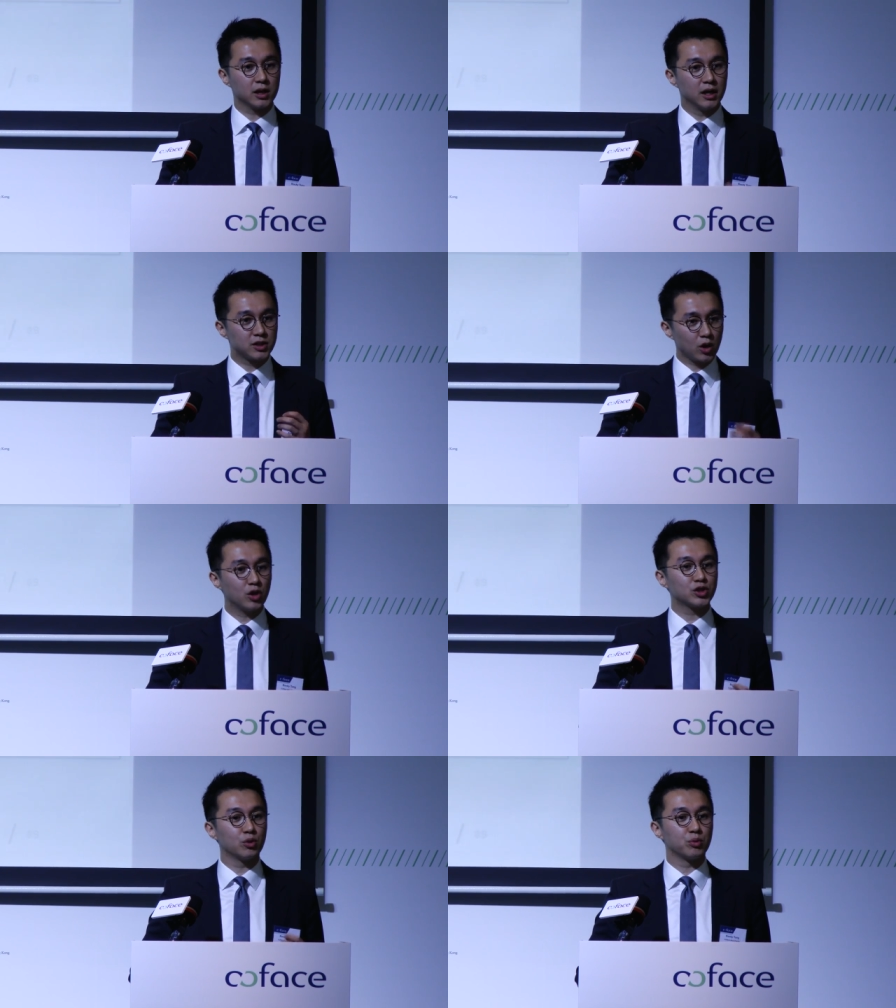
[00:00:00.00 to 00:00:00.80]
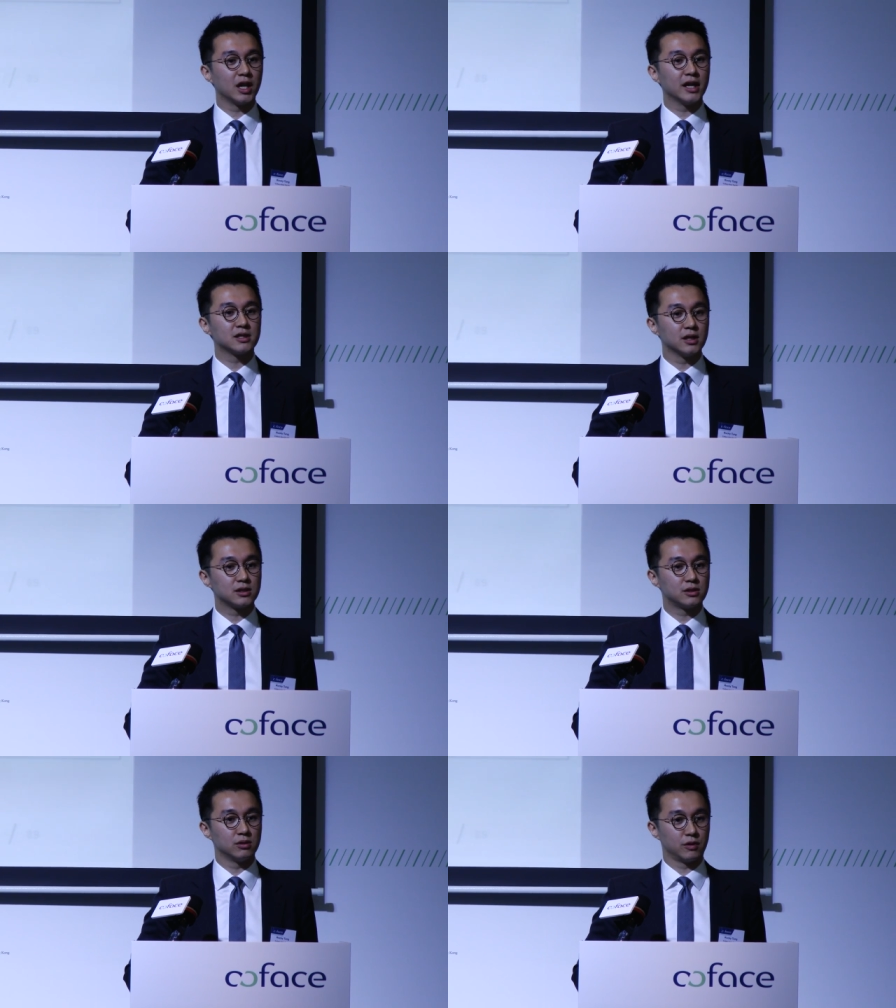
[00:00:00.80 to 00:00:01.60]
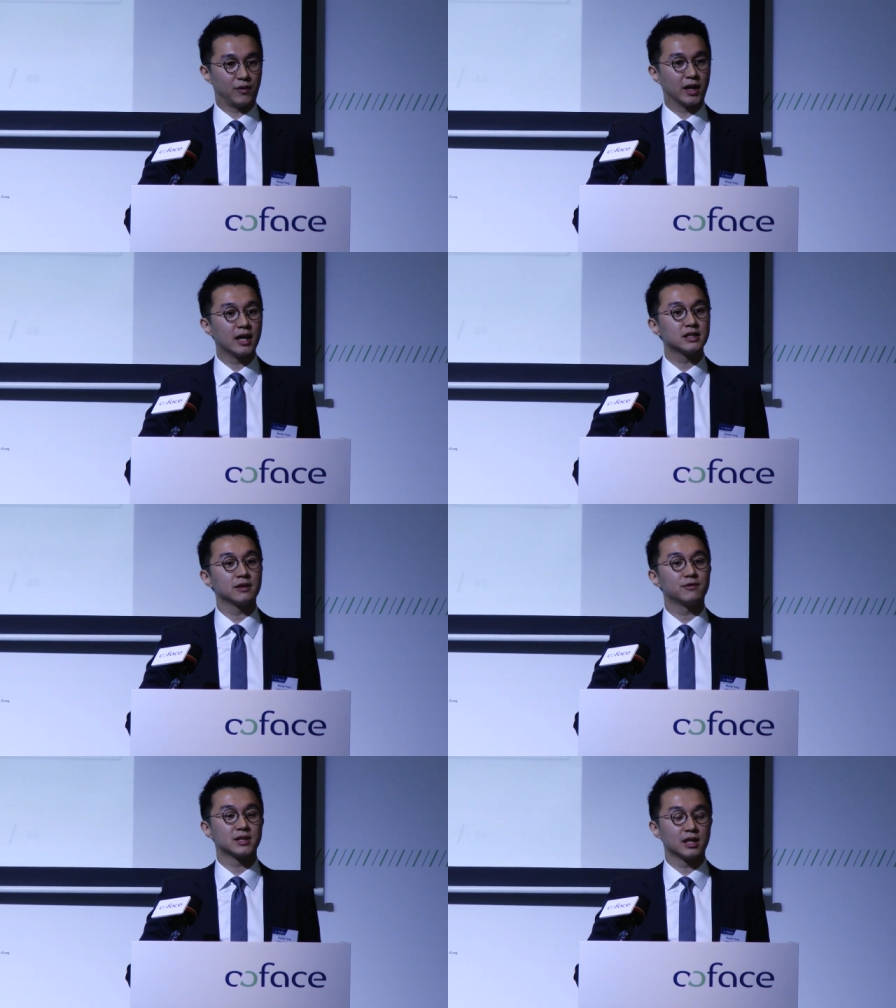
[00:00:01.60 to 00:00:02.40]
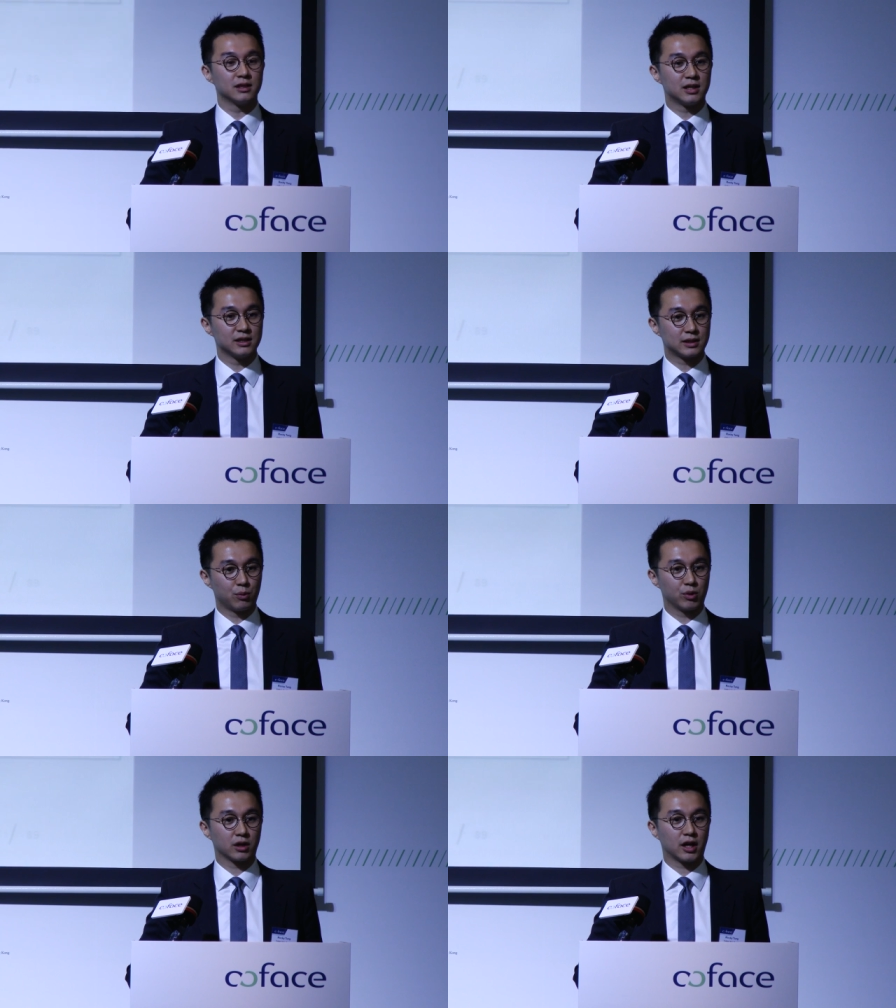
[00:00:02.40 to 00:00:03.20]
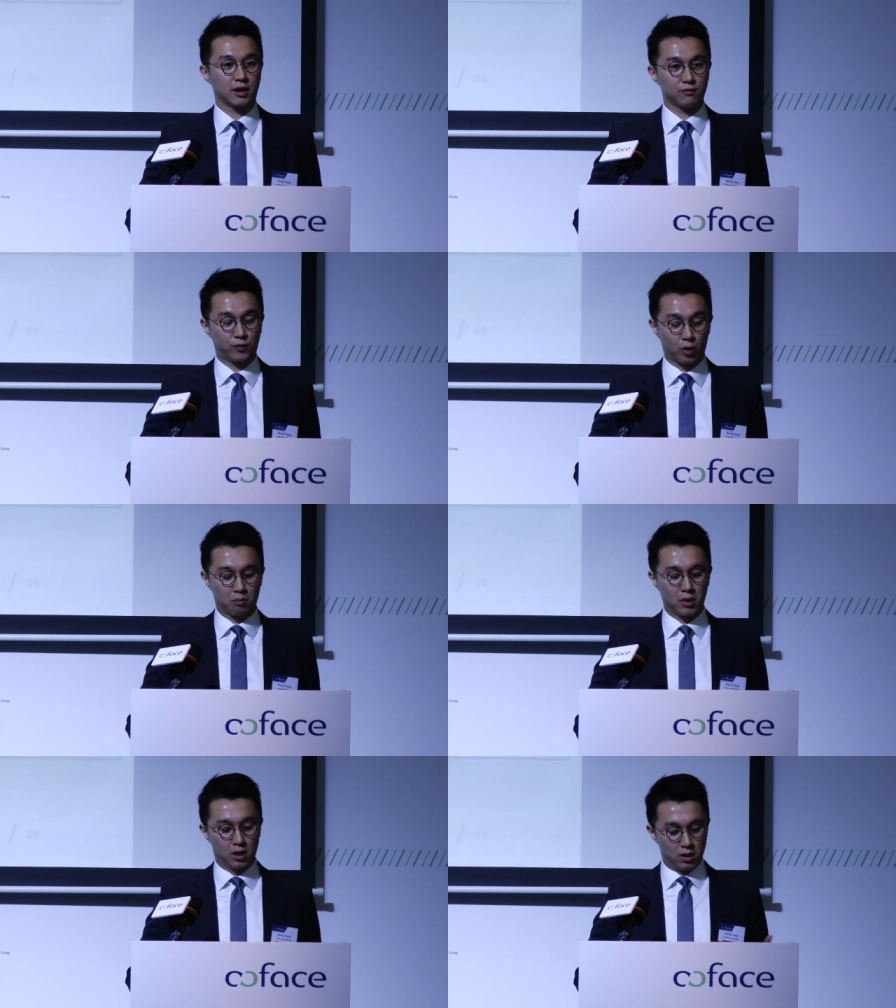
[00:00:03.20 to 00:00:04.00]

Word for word: it is also related to the financing facilities that we are getting, from,